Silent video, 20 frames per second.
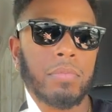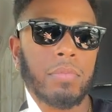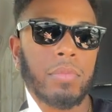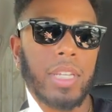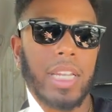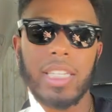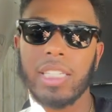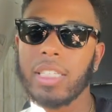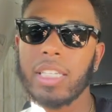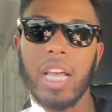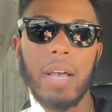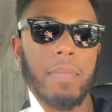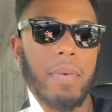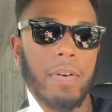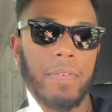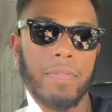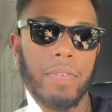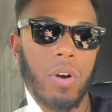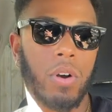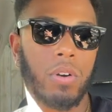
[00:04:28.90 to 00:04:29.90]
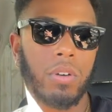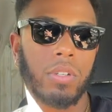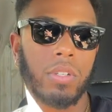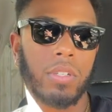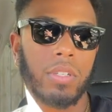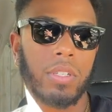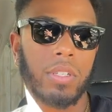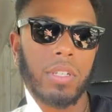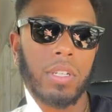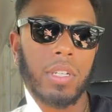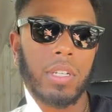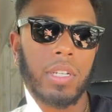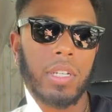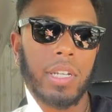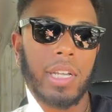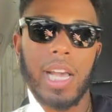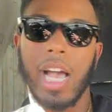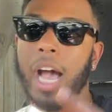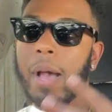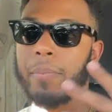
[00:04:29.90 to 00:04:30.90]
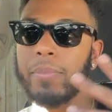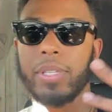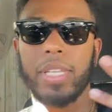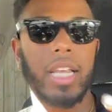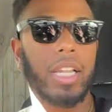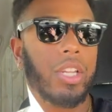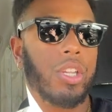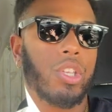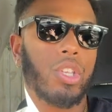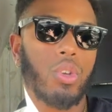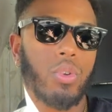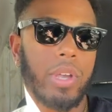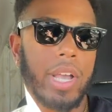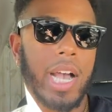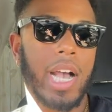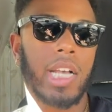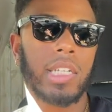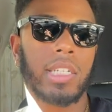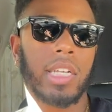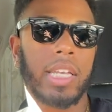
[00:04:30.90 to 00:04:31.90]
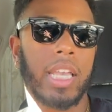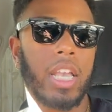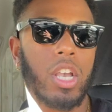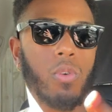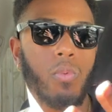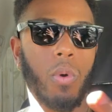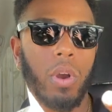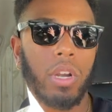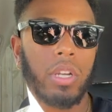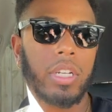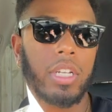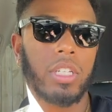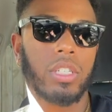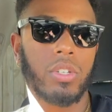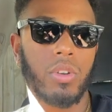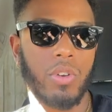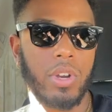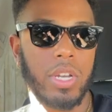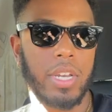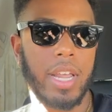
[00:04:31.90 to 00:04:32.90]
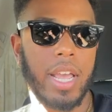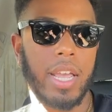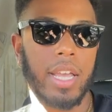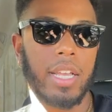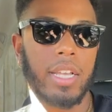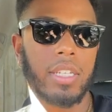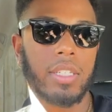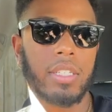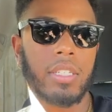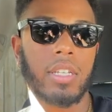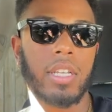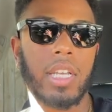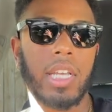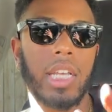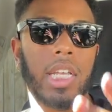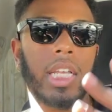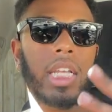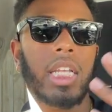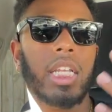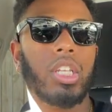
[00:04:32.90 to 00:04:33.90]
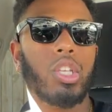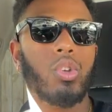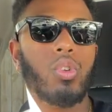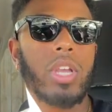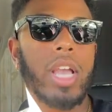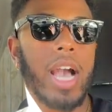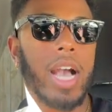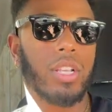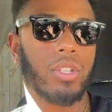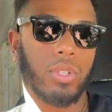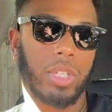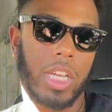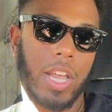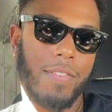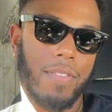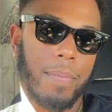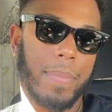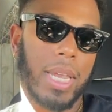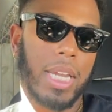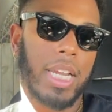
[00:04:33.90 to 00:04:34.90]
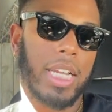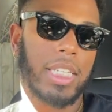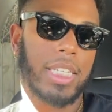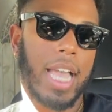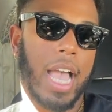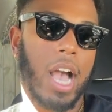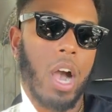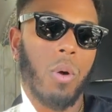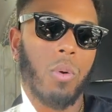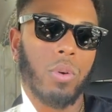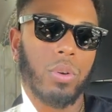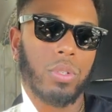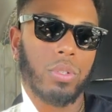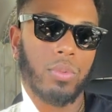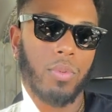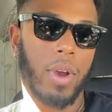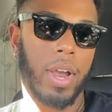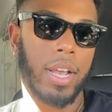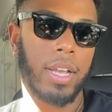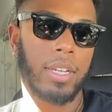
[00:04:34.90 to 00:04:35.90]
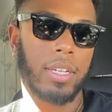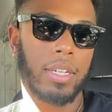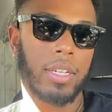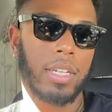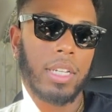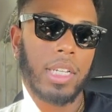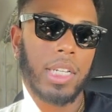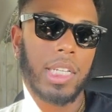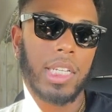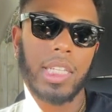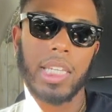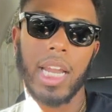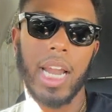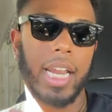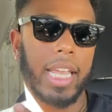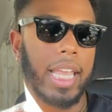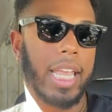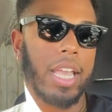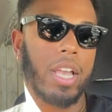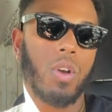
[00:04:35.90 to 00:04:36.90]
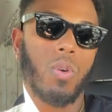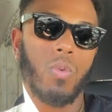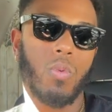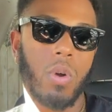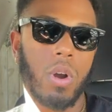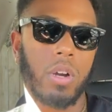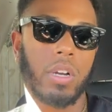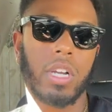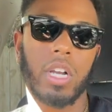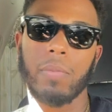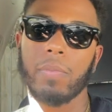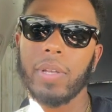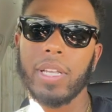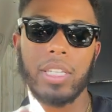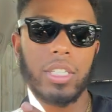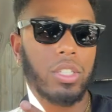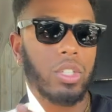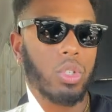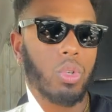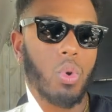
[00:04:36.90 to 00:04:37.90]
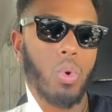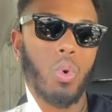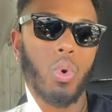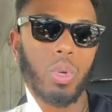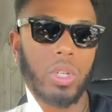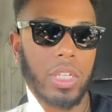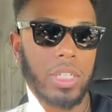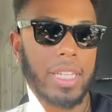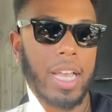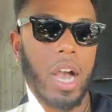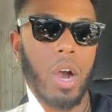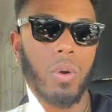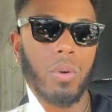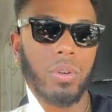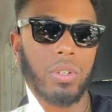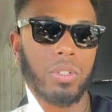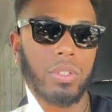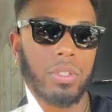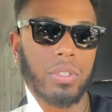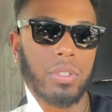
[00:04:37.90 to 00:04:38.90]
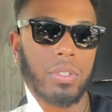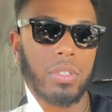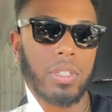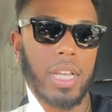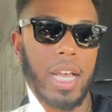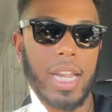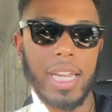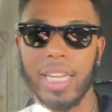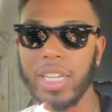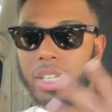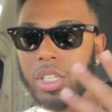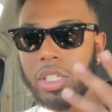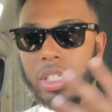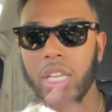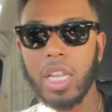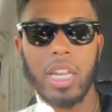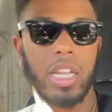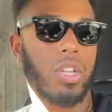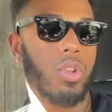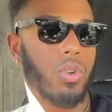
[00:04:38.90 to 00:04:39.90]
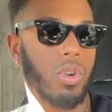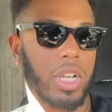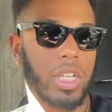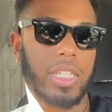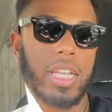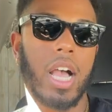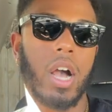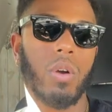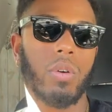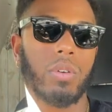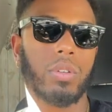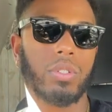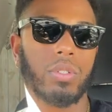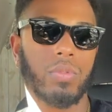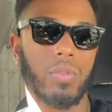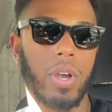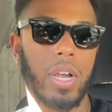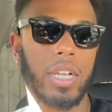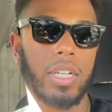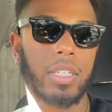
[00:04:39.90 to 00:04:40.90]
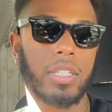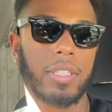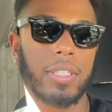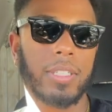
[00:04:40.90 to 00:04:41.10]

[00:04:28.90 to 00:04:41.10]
It's not my fault. I'm telling you guys I can't work these certain days. You guys are giving me these hours, right? That I can't work. I'm in school these hours. I need to study during these hours, right?